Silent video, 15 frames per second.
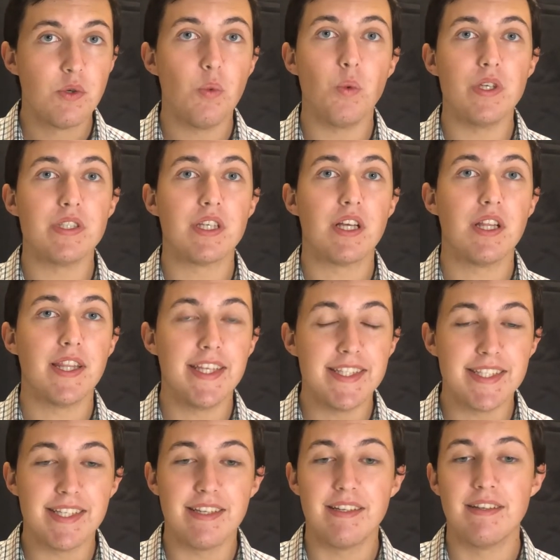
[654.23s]
was
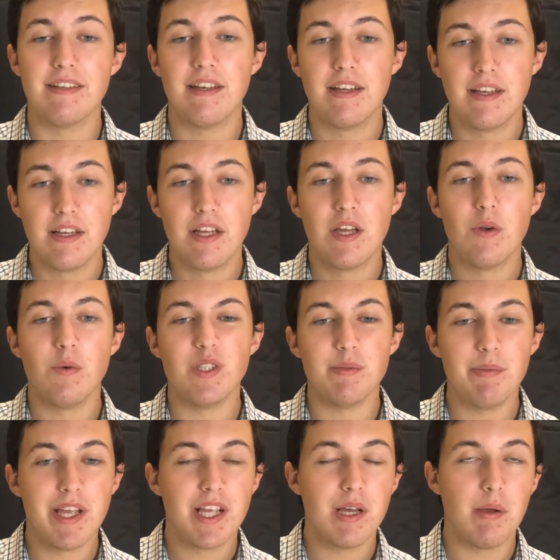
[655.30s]
Clinton, which
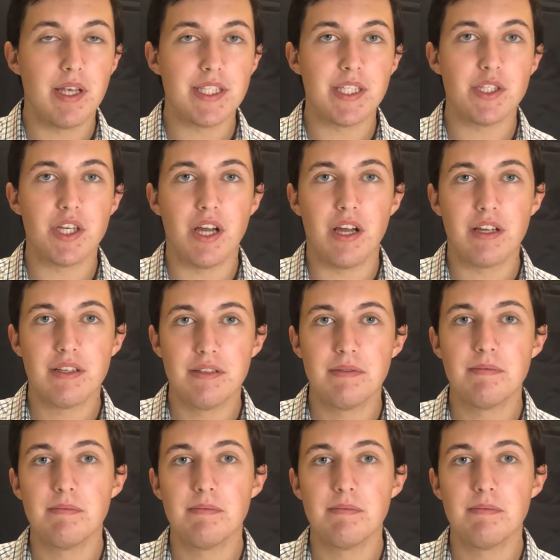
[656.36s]
may come as a shock.